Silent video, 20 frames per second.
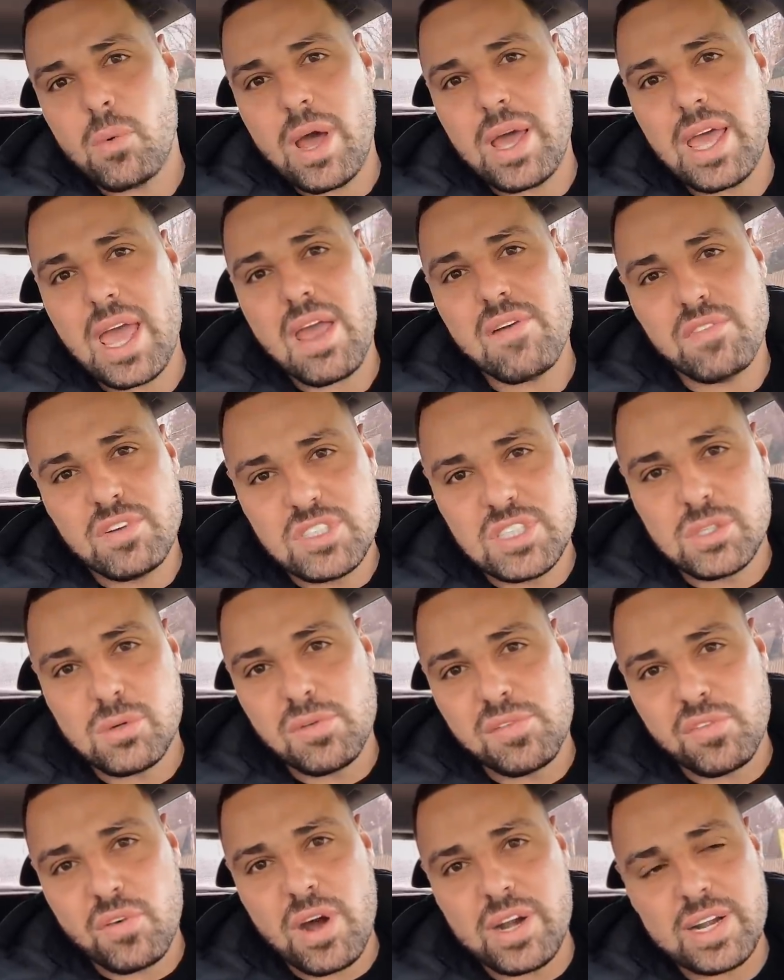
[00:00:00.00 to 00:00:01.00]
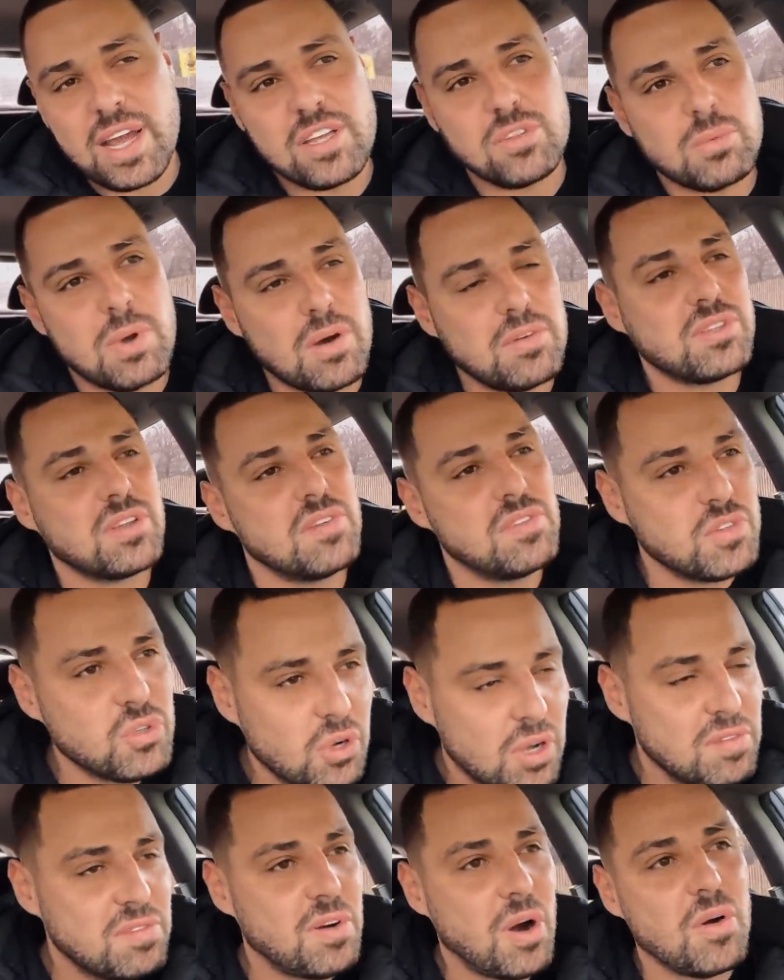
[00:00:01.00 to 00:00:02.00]
away every single Friday as well. So if you're
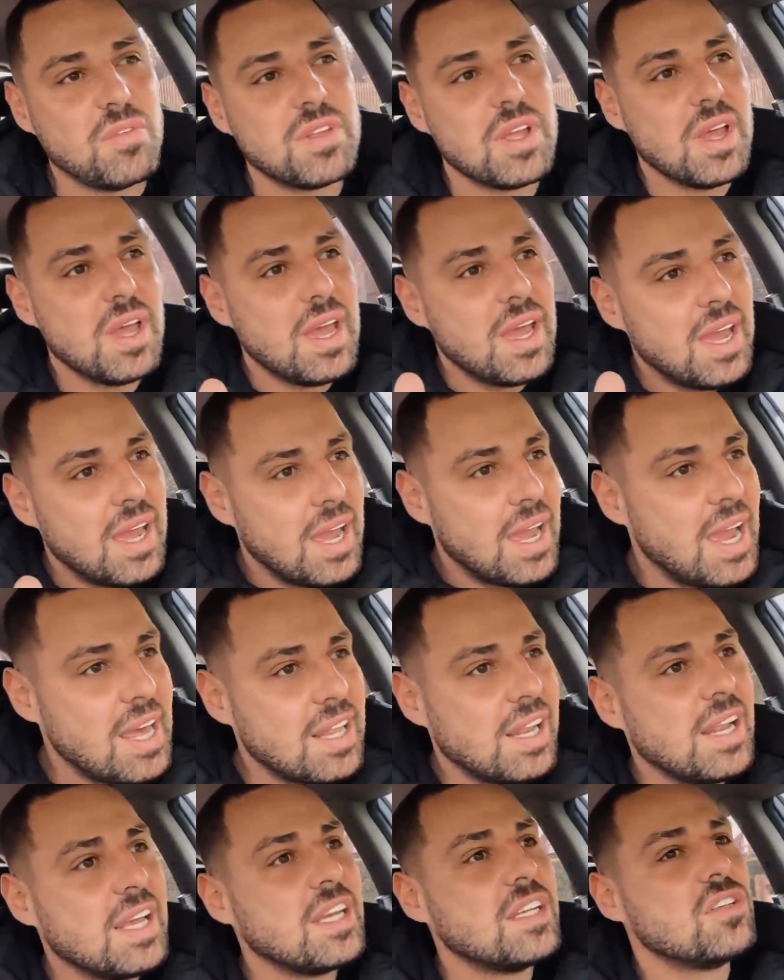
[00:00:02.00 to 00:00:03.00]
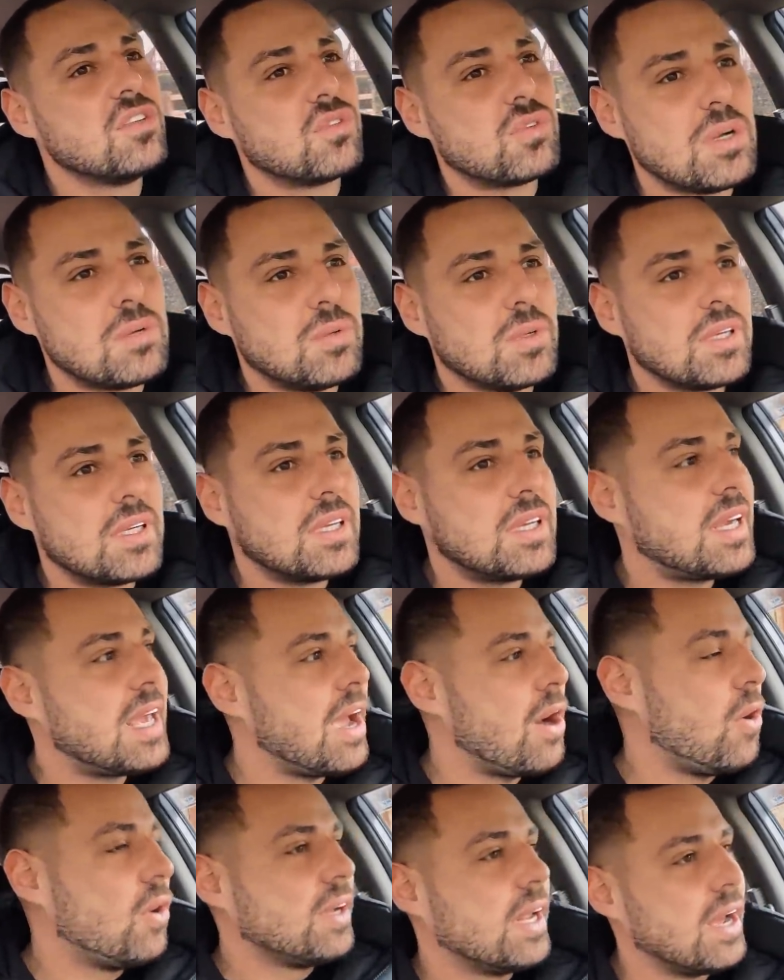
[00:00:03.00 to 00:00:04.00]
not involved, hit the link in the description.
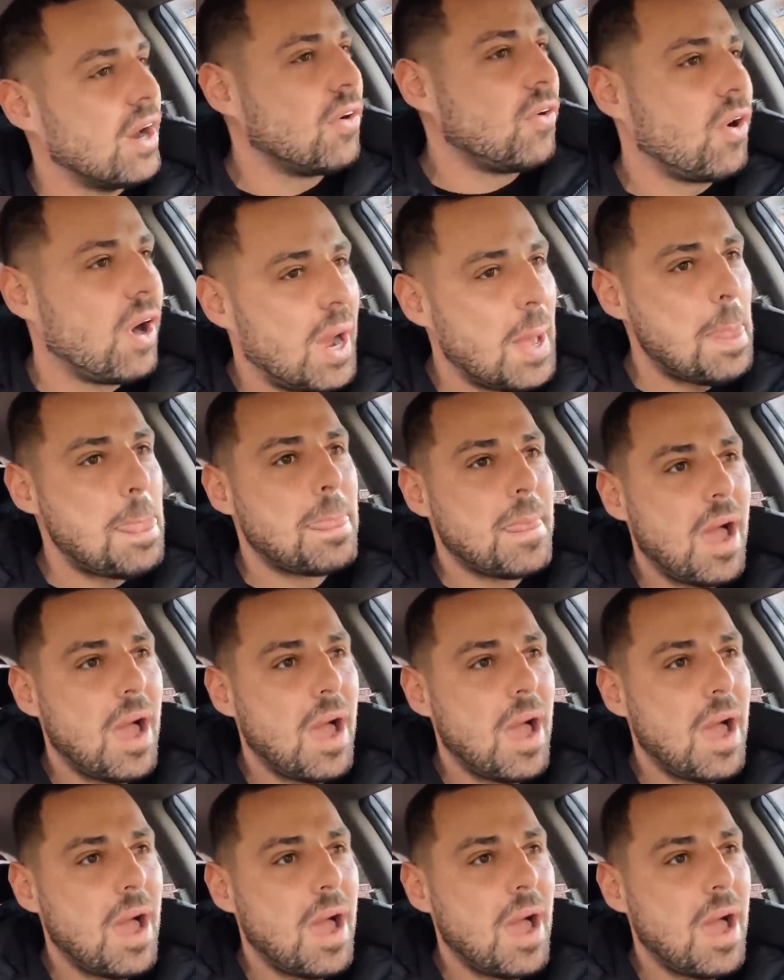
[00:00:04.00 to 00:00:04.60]
Get on it, all right?